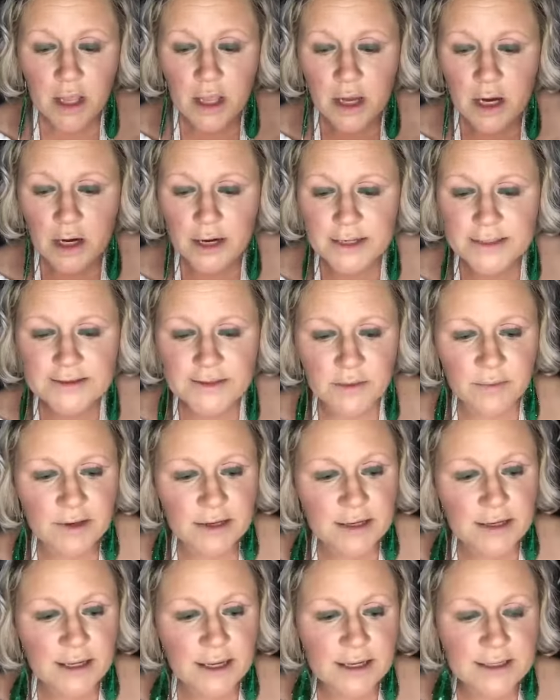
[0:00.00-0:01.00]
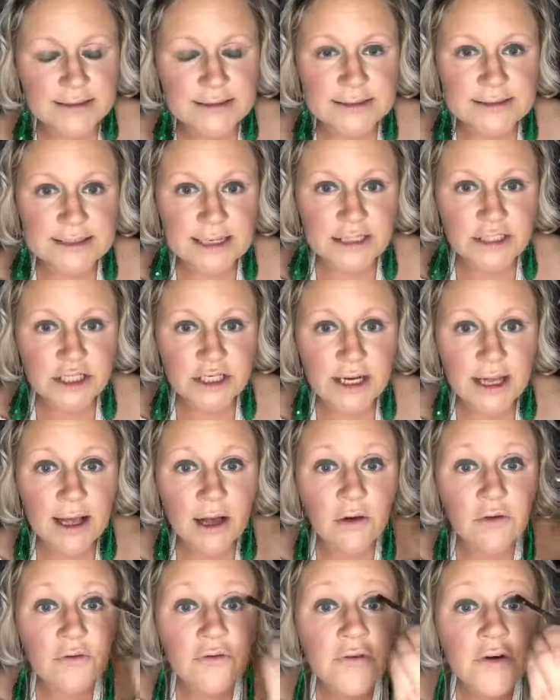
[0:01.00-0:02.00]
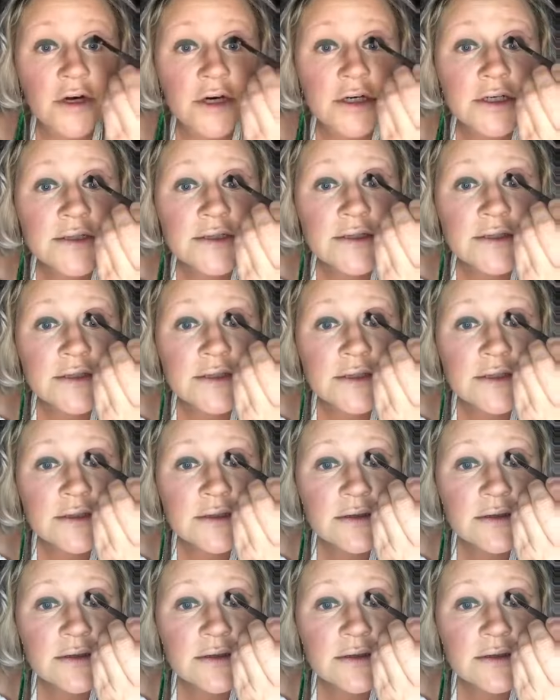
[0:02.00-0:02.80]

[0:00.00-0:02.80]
All right, so I'm gonna kind of sketch it out first.